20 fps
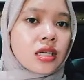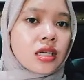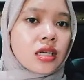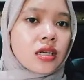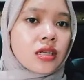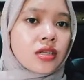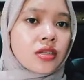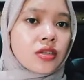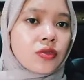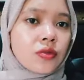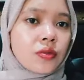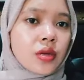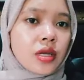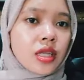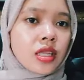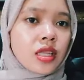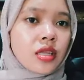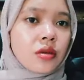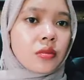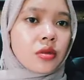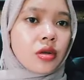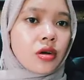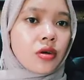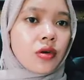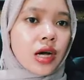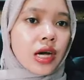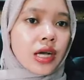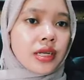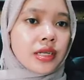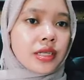a new maritime law
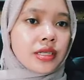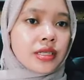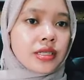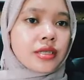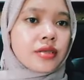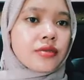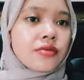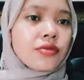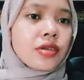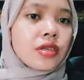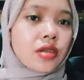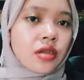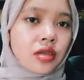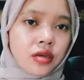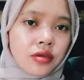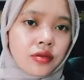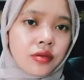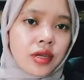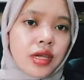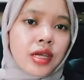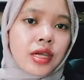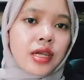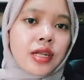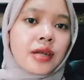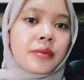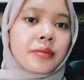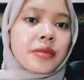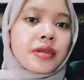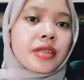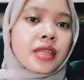under Decree Law
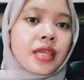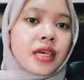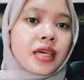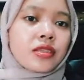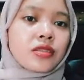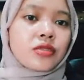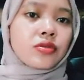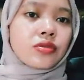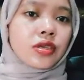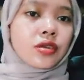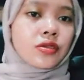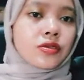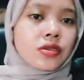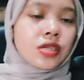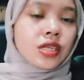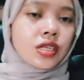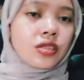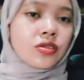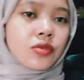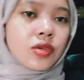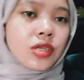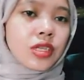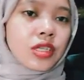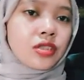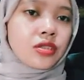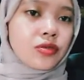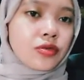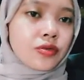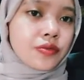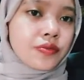No.
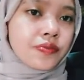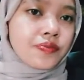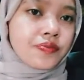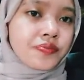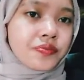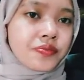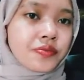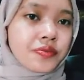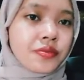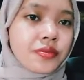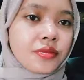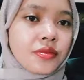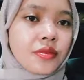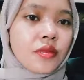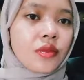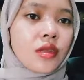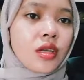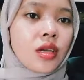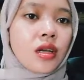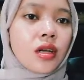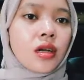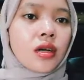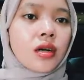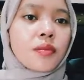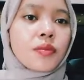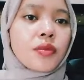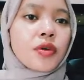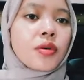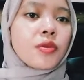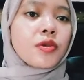10-2022.
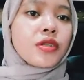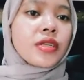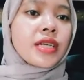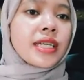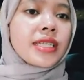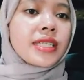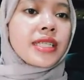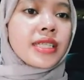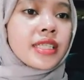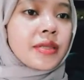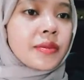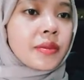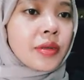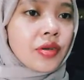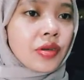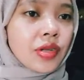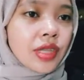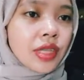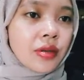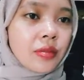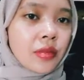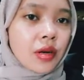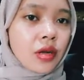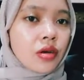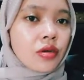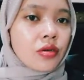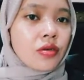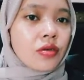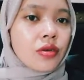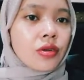Promulgating the maritime
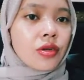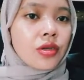law,